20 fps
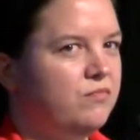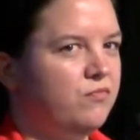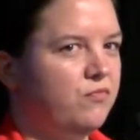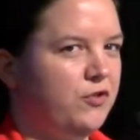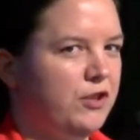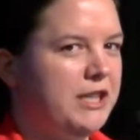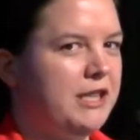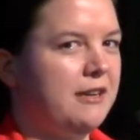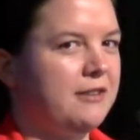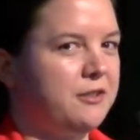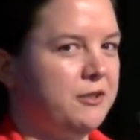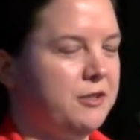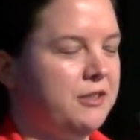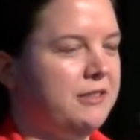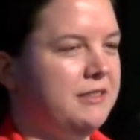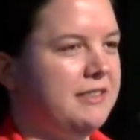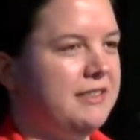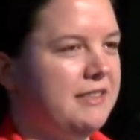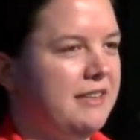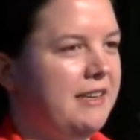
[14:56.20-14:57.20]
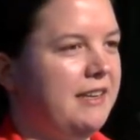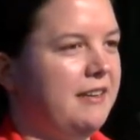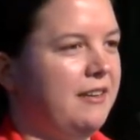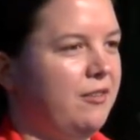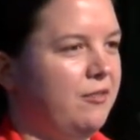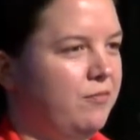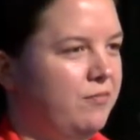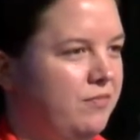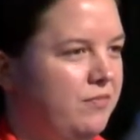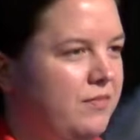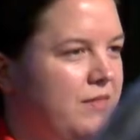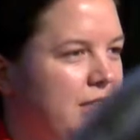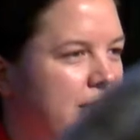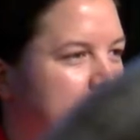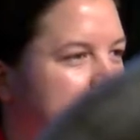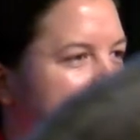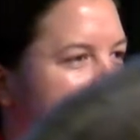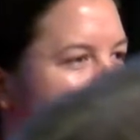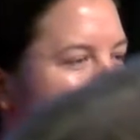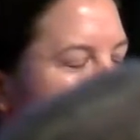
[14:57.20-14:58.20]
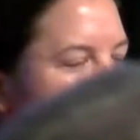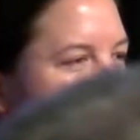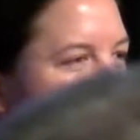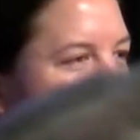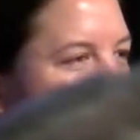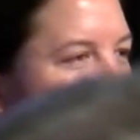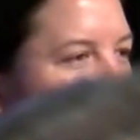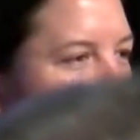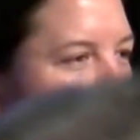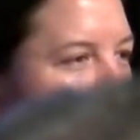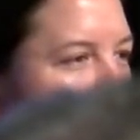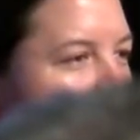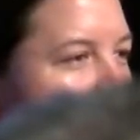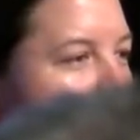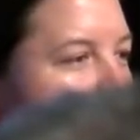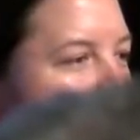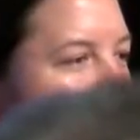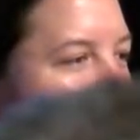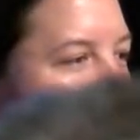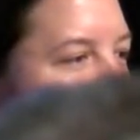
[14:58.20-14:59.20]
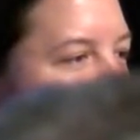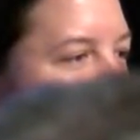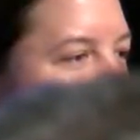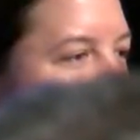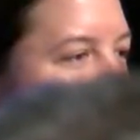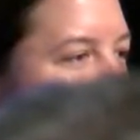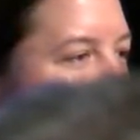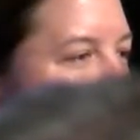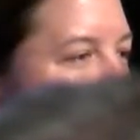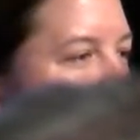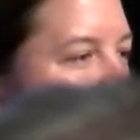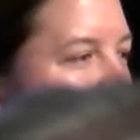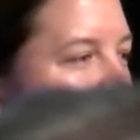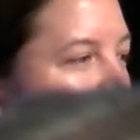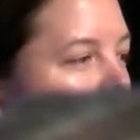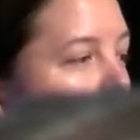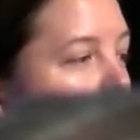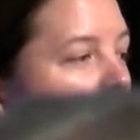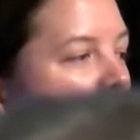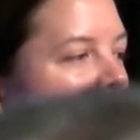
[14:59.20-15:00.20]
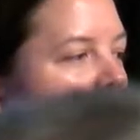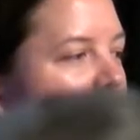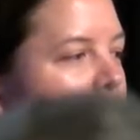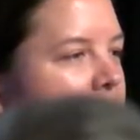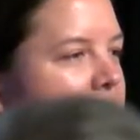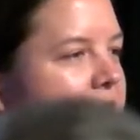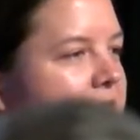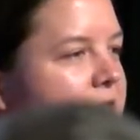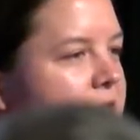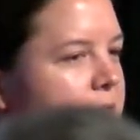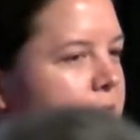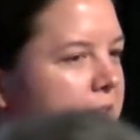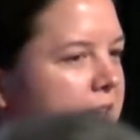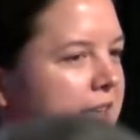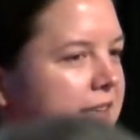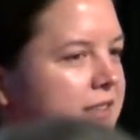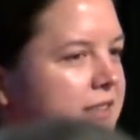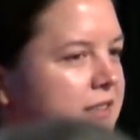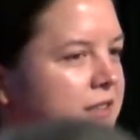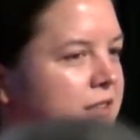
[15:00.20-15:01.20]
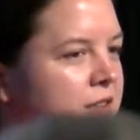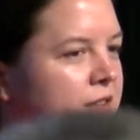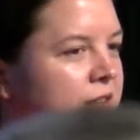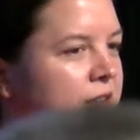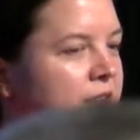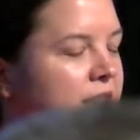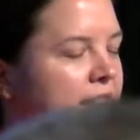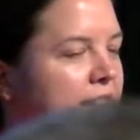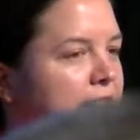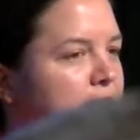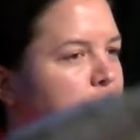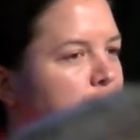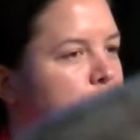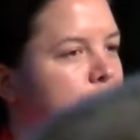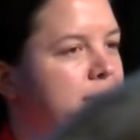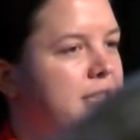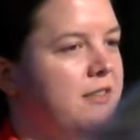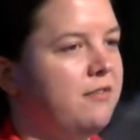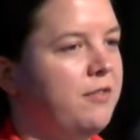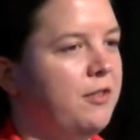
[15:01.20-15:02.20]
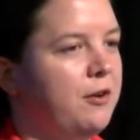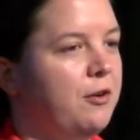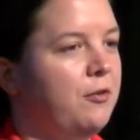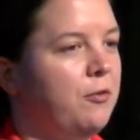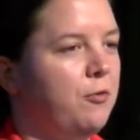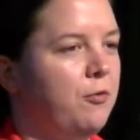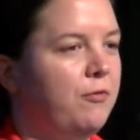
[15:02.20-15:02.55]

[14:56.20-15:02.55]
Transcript: reductions in consumption of the fuel, but they also have requirements to meet in terms of their